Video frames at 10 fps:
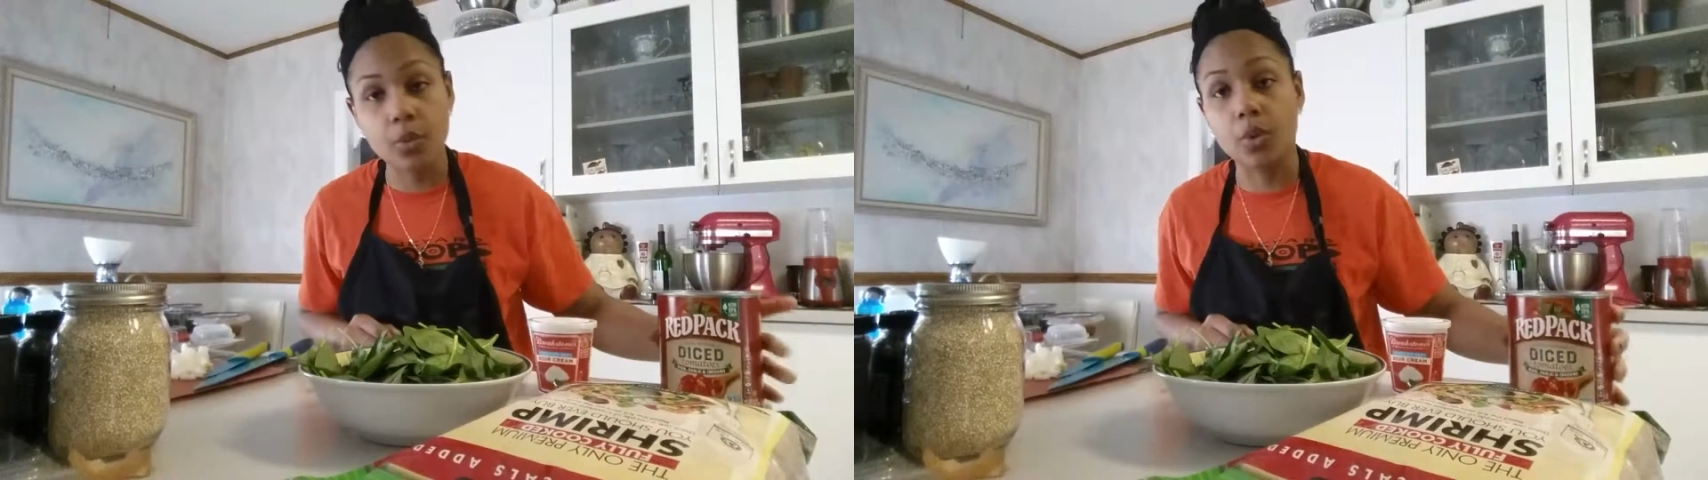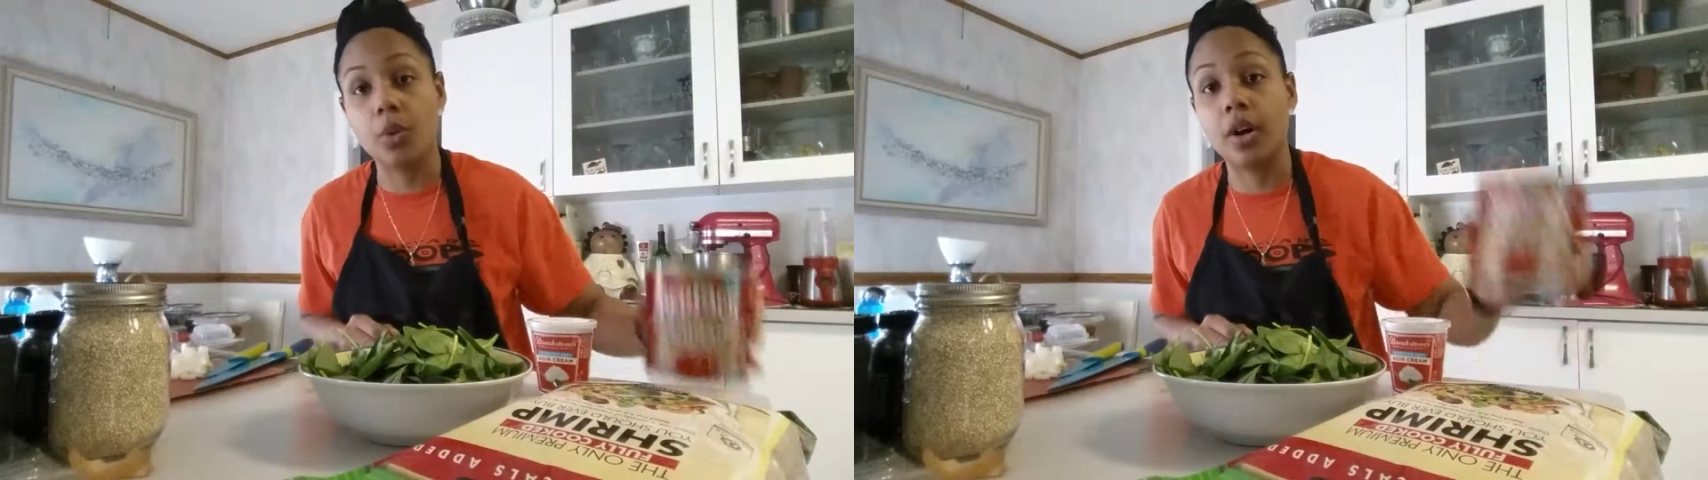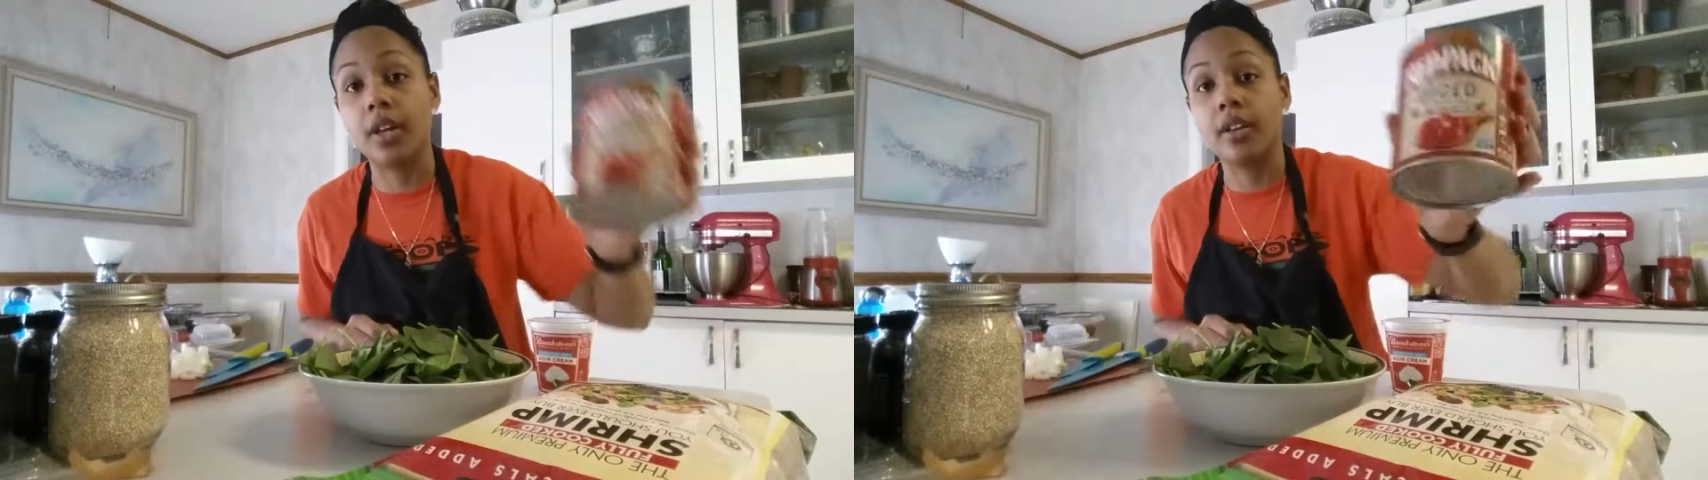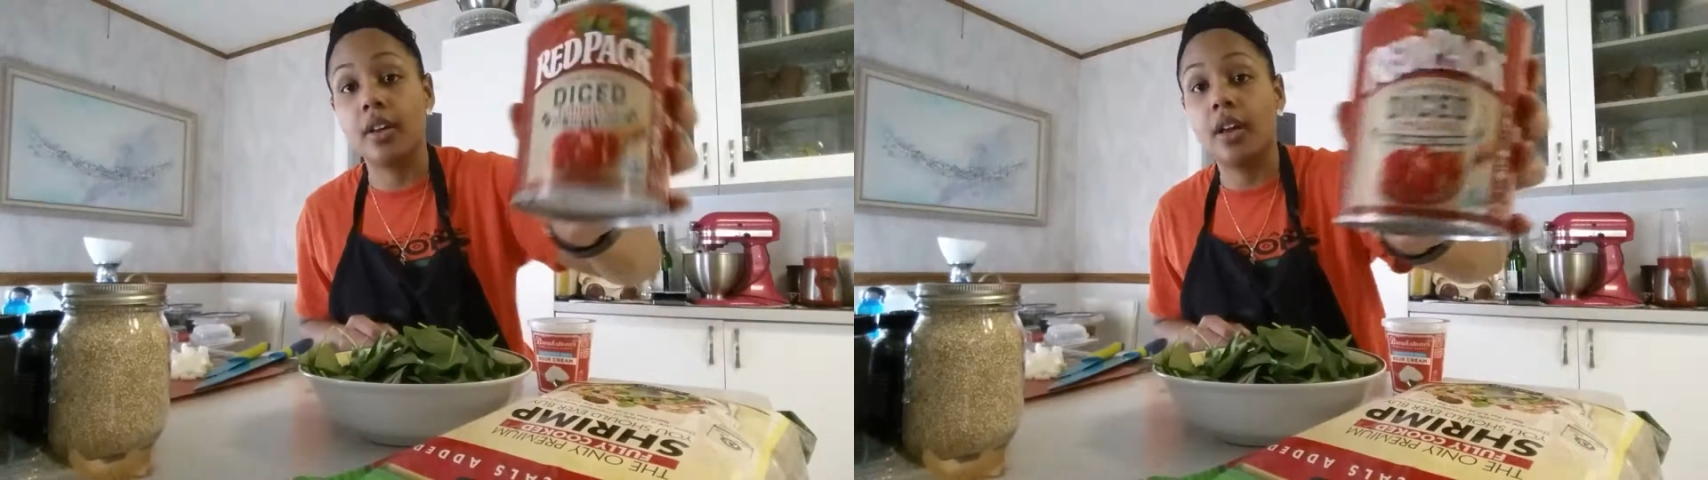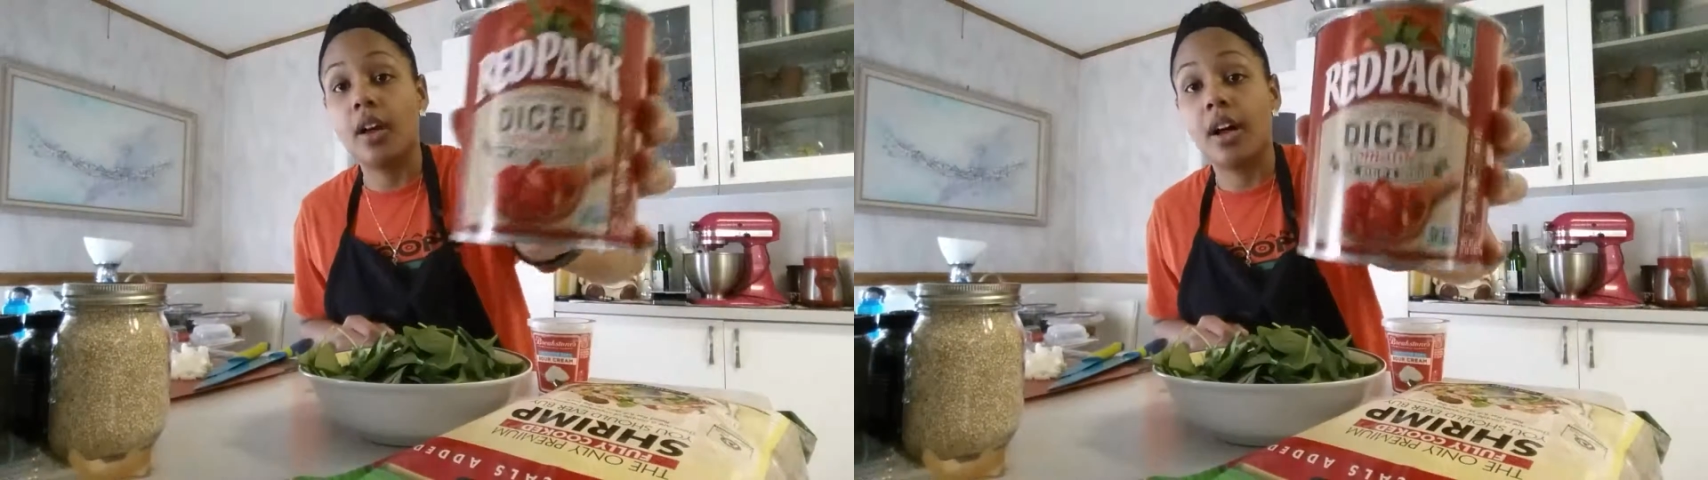We
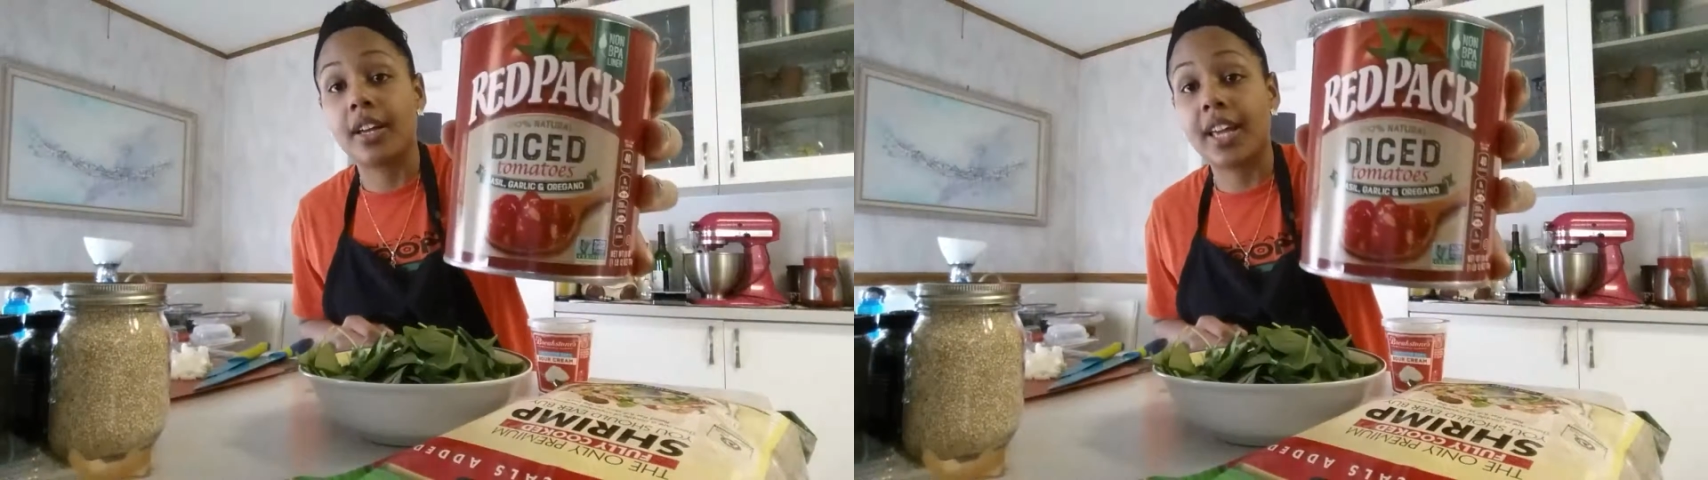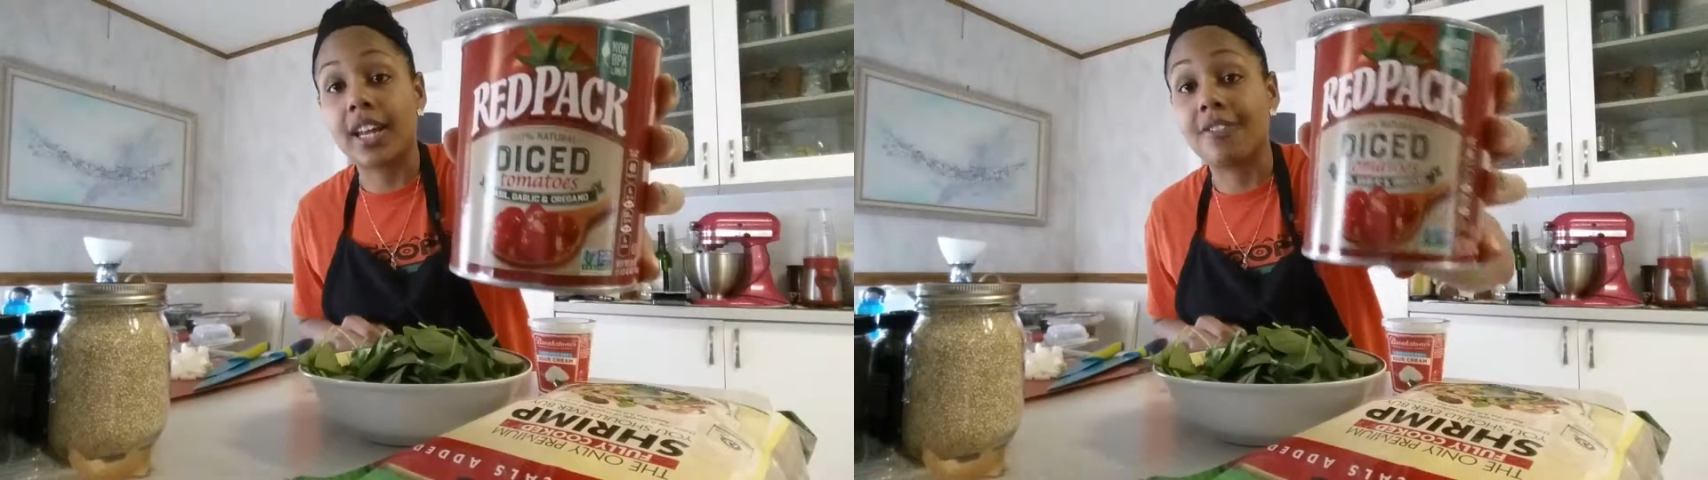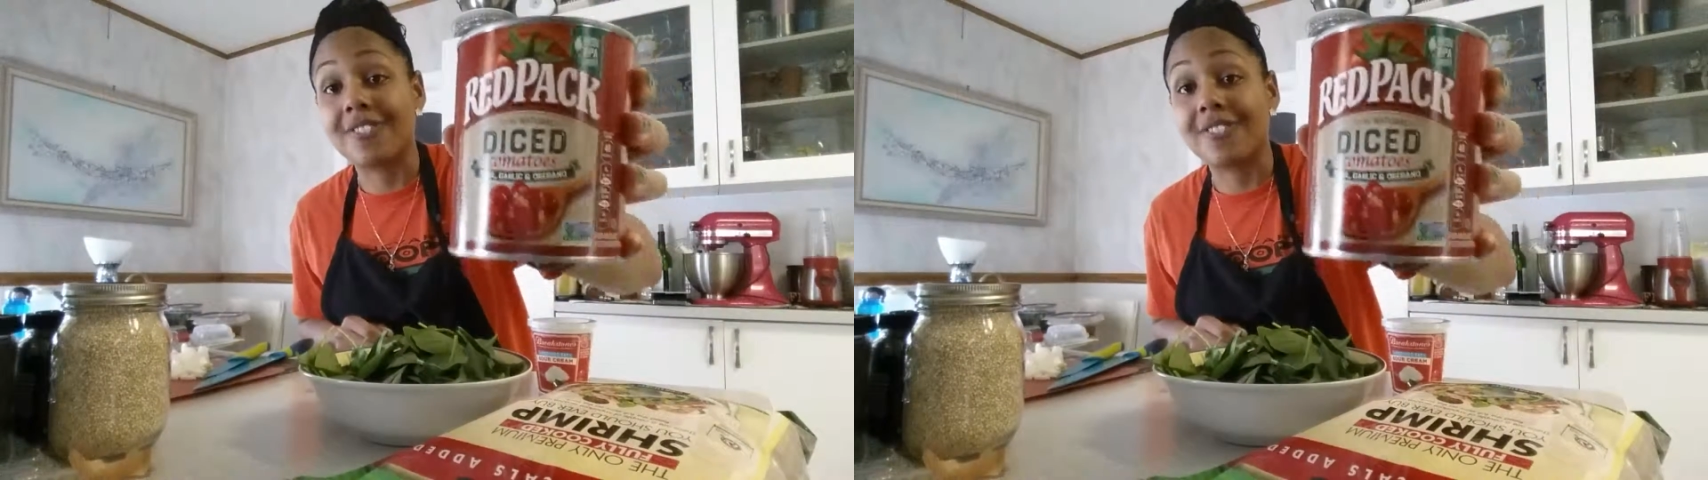want a can